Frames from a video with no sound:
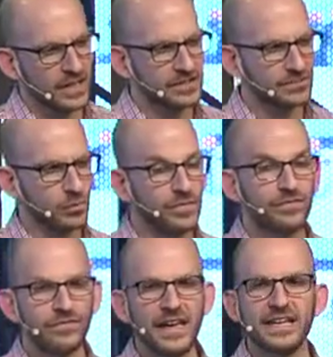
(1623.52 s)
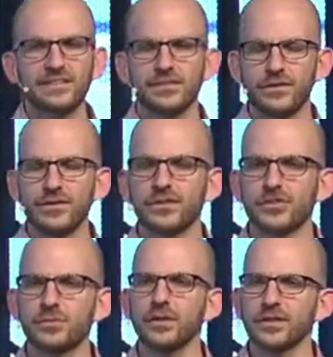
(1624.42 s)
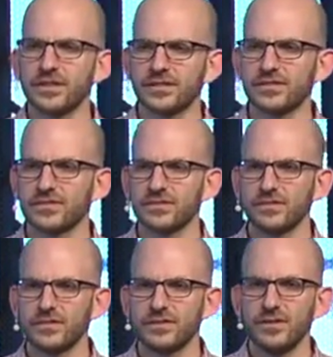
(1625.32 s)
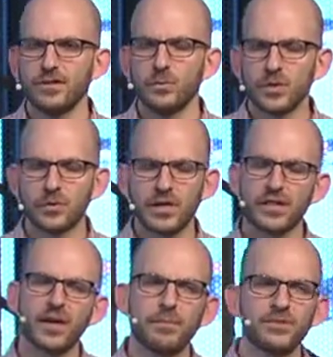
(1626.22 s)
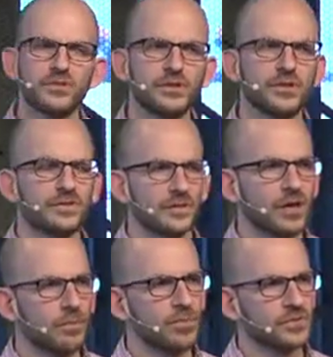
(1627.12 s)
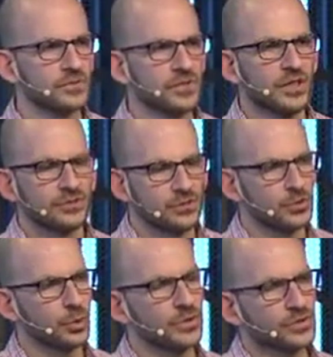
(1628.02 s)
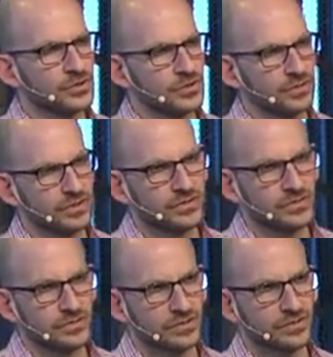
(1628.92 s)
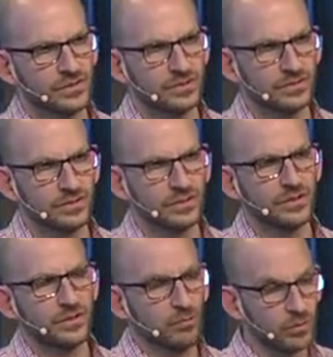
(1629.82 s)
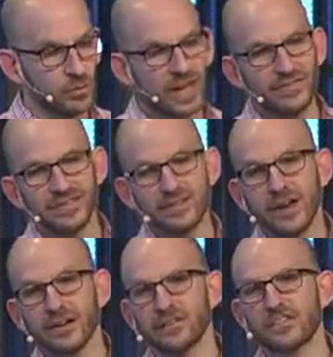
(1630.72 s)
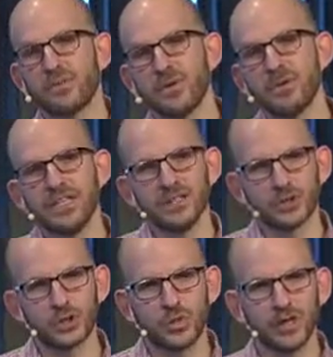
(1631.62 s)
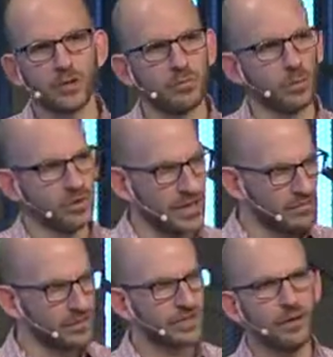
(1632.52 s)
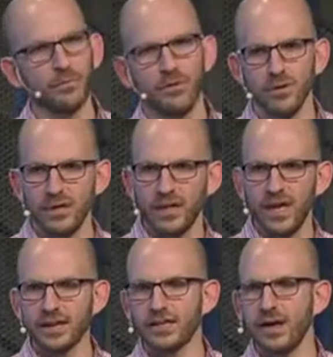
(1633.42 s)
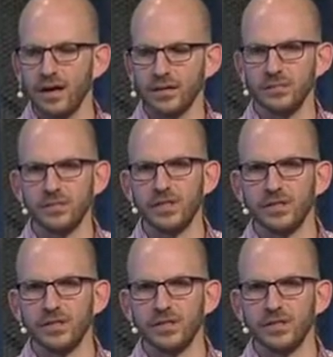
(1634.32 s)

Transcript: is we faked the experience. We created the opportunity for couples to join the service. We ran the entire experiment in a Trello board. Every couple had a column